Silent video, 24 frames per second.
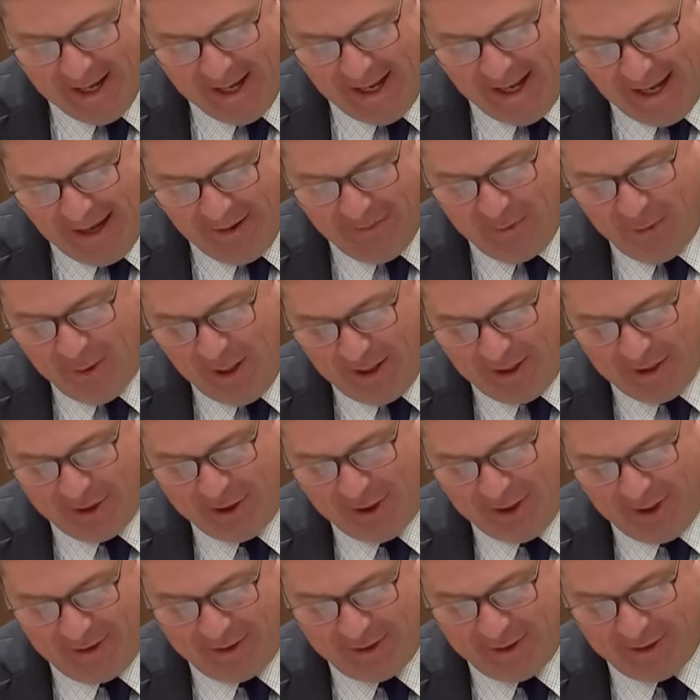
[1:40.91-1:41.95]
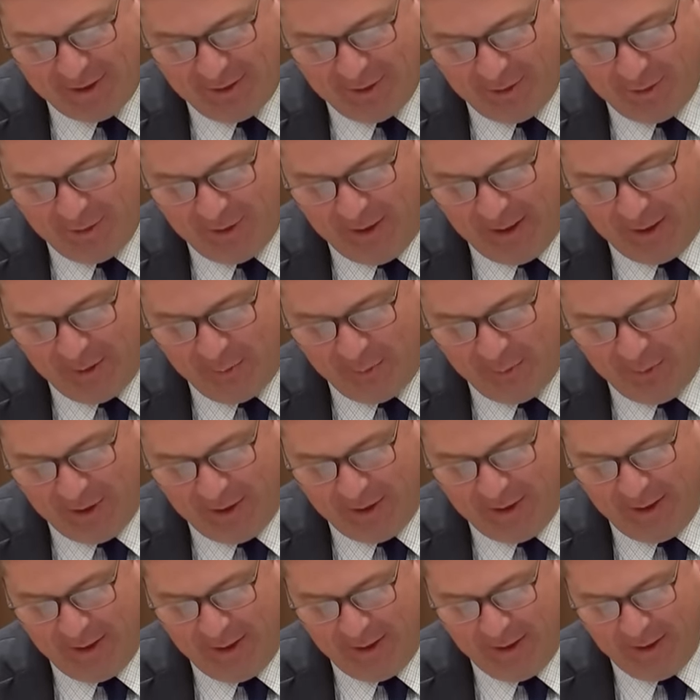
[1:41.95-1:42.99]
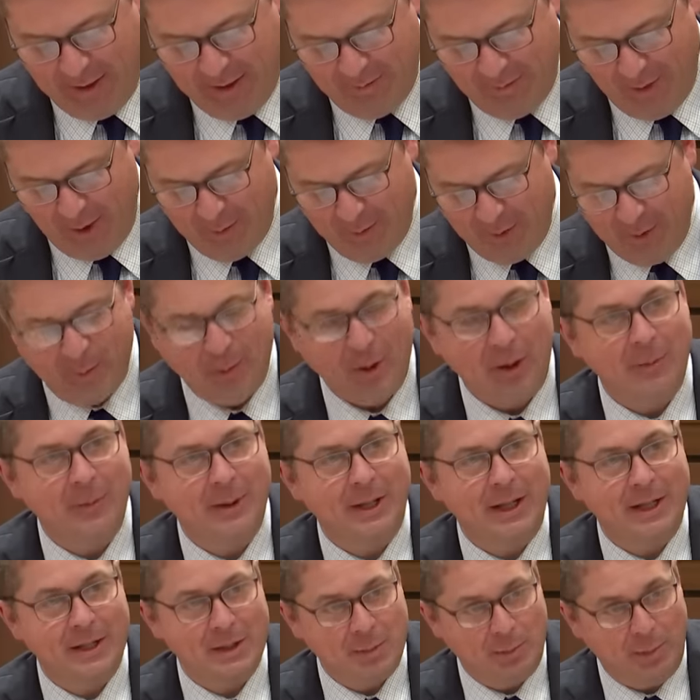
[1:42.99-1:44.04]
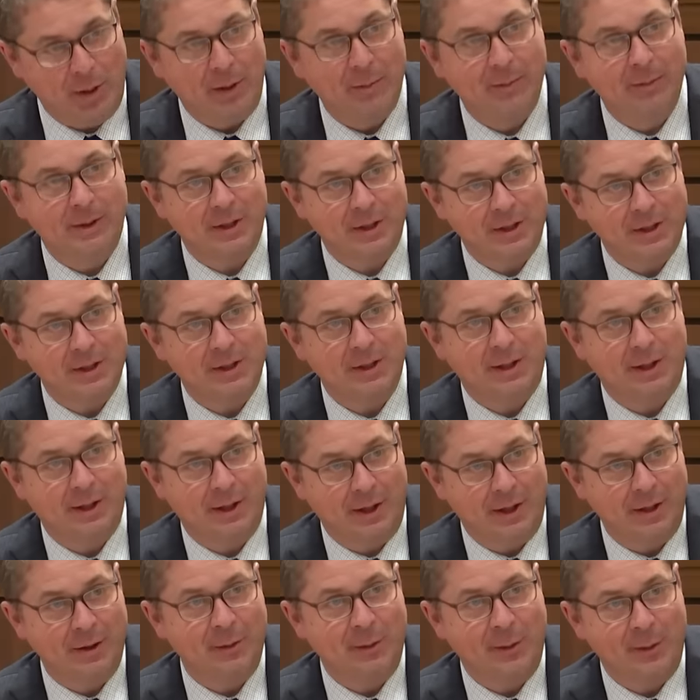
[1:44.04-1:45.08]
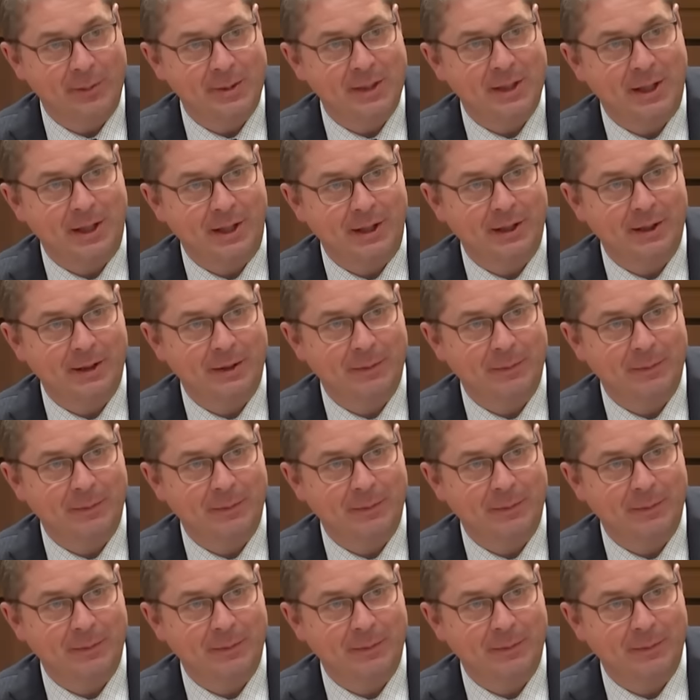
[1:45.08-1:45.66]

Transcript: Have you had a chance to look at what the Environment Department has published uh, on the website?